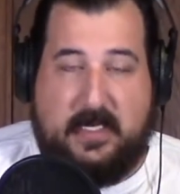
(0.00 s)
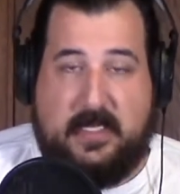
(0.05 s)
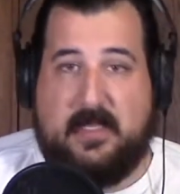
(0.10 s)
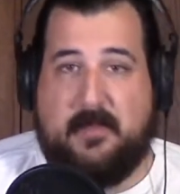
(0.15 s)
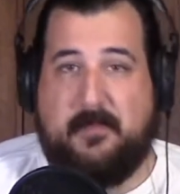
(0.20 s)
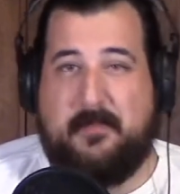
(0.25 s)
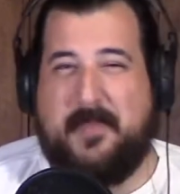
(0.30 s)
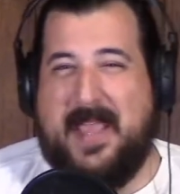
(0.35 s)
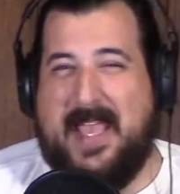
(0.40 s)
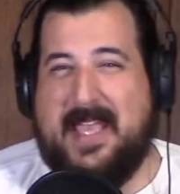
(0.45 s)

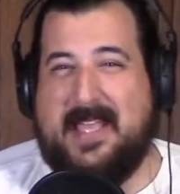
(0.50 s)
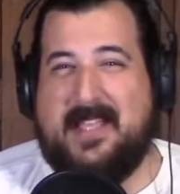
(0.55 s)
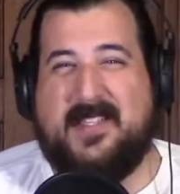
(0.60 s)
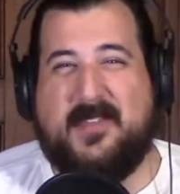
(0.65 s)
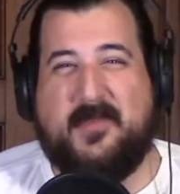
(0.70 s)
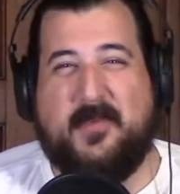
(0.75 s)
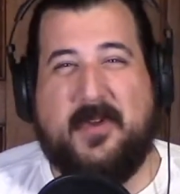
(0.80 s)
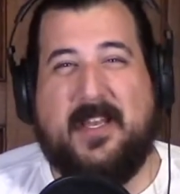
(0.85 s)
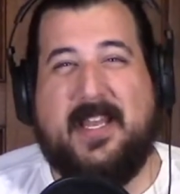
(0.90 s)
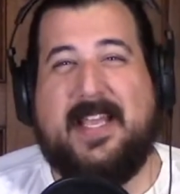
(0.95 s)
The
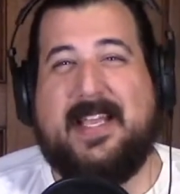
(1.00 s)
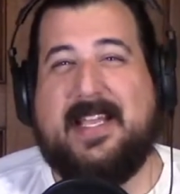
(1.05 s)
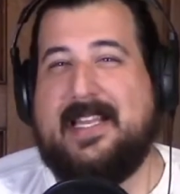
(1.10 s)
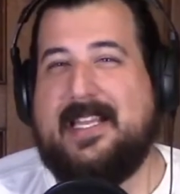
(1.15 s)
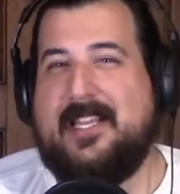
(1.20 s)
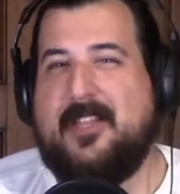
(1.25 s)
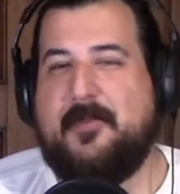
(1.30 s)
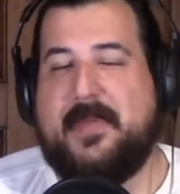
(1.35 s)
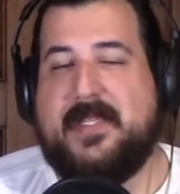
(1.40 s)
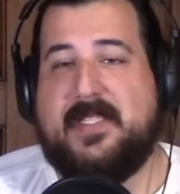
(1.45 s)
beds were like a
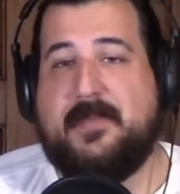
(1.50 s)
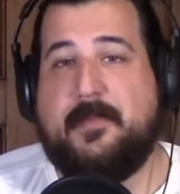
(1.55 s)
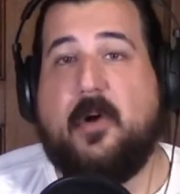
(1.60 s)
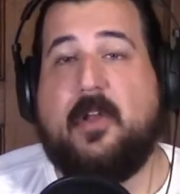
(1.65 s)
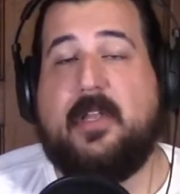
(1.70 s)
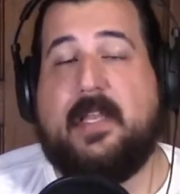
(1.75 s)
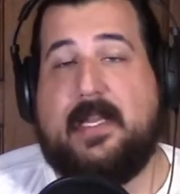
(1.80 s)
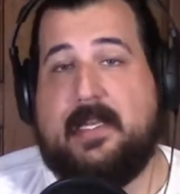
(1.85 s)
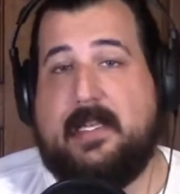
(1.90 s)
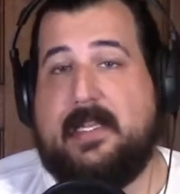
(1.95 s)
little bit
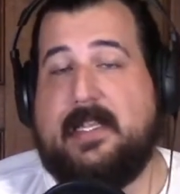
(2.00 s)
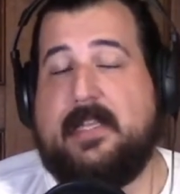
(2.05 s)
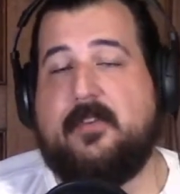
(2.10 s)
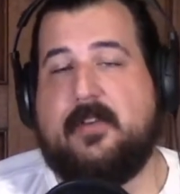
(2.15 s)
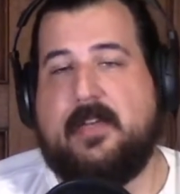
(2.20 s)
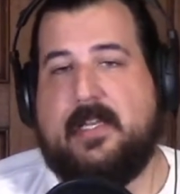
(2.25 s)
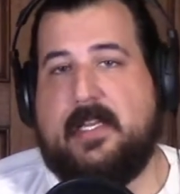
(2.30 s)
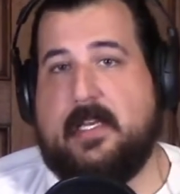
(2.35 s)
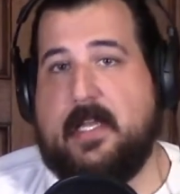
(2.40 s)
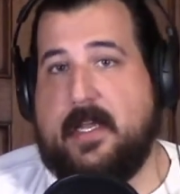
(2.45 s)
small, like
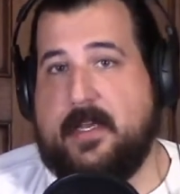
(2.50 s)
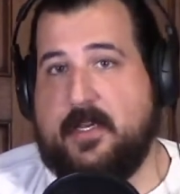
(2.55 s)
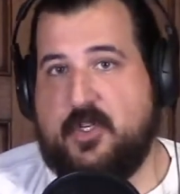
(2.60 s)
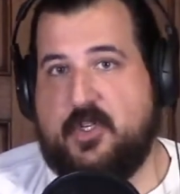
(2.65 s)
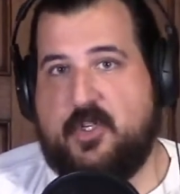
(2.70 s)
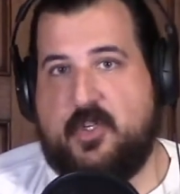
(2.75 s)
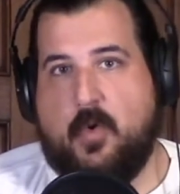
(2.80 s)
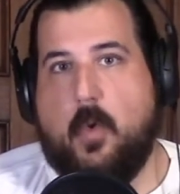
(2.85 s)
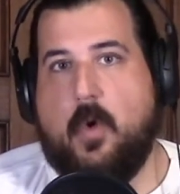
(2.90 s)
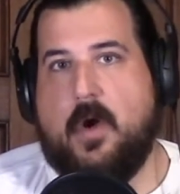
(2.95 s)
literally like
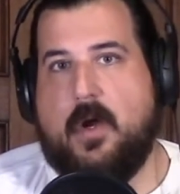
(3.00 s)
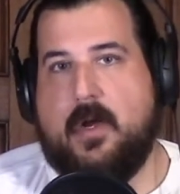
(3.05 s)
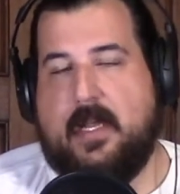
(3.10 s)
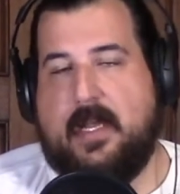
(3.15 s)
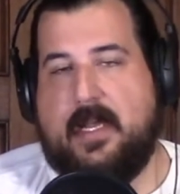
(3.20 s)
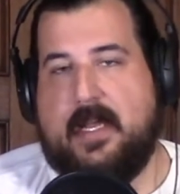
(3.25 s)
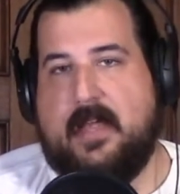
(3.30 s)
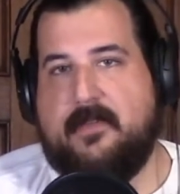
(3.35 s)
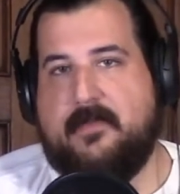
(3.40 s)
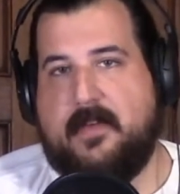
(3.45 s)
short.
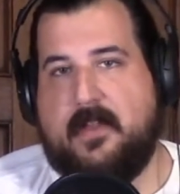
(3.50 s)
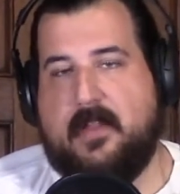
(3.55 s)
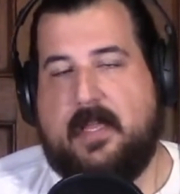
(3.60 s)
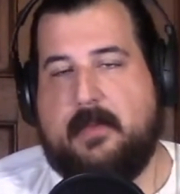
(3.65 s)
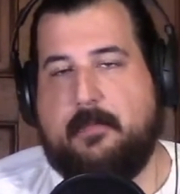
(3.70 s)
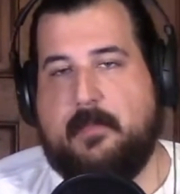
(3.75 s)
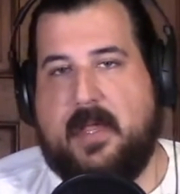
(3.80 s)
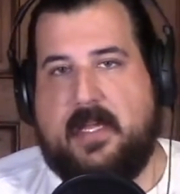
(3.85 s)
Like I felt like